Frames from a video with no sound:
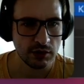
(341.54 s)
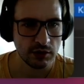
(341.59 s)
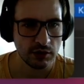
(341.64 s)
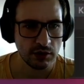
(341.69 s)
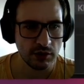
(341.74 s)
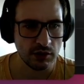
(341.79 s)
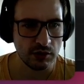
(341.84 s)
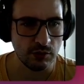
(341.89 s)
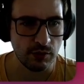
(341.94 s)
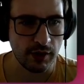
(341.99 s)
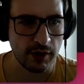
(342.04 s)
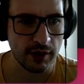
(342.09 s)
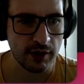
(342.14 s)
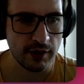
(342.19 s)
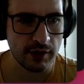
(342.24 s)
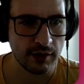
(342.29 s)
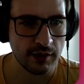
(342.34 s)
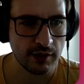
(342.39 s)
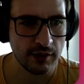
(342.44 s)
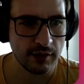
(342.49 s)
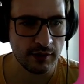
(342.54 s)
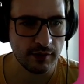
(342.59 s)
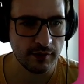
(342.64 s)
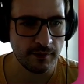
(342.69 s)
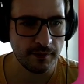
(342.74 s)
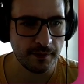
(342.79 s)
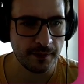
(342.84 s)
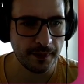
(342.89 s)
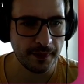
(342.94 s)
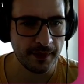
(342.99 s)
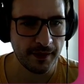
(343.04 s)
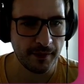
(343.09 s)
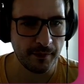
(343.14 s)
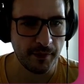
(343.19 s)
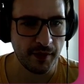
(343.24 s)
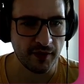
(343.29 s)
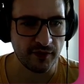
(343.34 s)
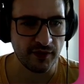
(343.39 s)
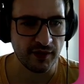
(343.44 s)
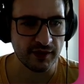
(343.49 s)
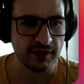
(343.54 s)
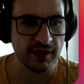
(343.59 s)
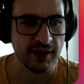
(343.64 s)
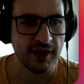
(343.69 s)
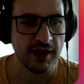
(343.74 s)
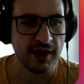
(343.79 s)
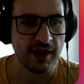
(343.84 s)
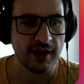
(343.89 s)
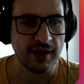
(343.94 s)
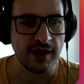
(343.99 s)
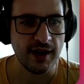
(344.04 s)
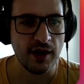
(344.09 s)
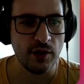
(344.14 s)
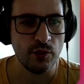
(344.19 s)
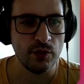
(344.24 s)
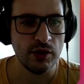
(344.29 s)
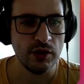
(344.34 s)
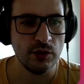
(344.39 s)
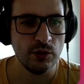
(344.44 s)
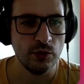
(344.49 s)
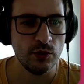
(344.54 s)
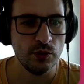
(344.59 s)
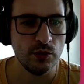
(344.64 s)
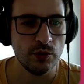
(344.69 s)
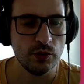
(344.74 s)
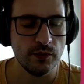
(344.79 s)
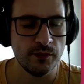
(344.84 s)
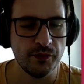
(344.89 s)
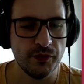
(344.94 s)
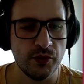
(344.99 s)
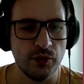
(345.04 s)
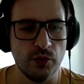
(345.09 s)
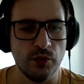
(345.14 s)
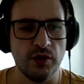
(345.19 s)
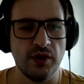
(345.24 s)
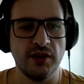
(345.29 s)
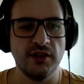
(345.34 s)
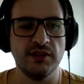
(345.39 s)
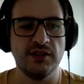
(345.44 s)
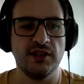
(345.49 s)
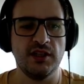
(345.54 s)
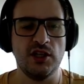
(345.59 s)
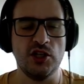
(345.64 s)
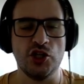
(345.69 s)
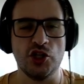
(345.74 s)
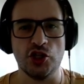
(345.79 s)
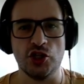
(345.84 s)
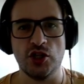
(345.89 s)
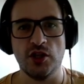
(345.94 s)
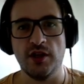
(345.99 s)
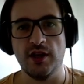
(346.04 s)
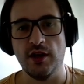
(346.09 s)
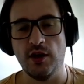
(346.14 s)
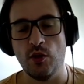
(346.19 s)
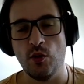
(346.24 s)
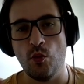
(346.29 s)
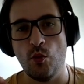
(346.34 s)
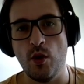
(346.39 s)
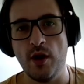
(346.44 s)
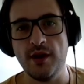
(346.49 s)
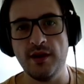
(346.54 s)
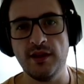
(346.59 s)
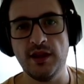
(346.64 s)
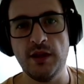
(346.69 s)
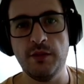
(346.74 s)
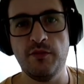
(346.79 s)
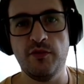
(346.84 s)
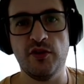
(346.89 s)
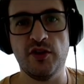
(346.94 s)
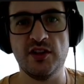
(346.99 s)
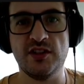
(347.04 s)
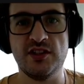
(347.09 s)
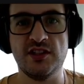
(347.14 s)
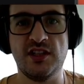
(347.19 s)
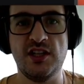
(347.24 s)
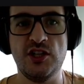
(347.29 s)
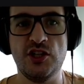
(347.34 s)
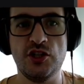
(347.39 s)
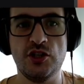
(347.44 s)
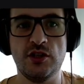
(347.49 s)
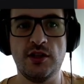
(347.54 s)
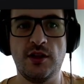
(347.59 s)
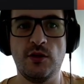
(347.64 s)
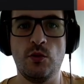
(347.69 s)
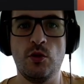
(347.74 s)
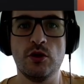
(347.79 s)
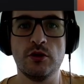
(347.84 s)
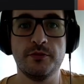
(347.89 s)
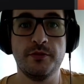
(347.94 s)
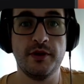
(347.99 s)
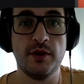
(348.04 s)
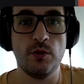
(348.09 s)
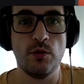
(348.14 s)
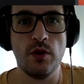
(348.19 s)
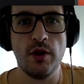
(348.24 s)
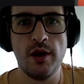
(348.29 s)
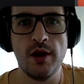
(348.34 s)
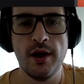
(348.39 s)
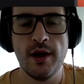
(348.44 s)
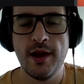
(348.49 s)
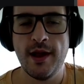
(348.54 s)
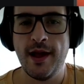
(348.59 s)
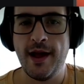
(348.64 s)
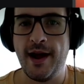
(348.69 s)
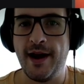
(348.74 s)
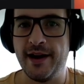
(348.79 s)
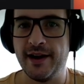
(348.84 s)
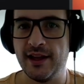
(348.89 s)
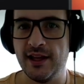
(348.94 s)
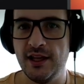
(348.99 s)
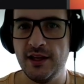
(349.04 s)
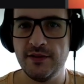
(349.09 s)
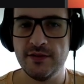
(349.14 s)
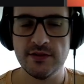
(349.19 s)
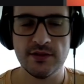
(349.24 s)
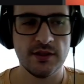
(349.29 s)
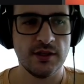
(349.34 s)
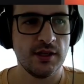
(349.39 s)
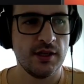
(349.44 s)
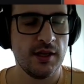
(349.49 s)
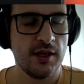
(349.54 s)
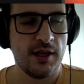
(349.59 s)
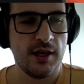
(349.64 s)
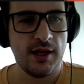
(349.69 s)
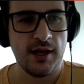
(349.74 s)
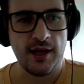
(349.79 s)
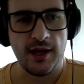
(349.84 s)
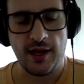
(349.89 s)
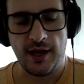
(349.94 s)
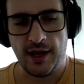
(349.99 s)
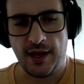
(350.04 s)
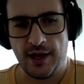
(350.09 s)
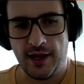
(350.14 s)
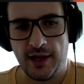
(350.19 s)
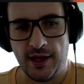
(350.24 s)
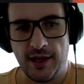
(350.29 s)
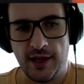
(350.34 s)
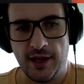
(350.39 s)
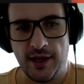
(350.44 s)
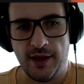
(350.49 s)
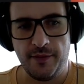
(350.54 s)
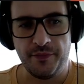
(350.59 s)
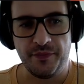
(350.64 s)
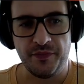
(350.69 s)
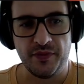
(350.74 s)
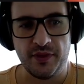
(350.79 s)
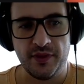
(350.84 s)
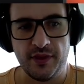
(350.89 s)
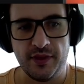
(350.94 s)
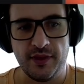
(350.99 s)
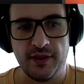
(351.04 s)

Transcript: This one. Perfect. Now we need to create a screenshot. One tip for the screenshot that works very well are GIFs. And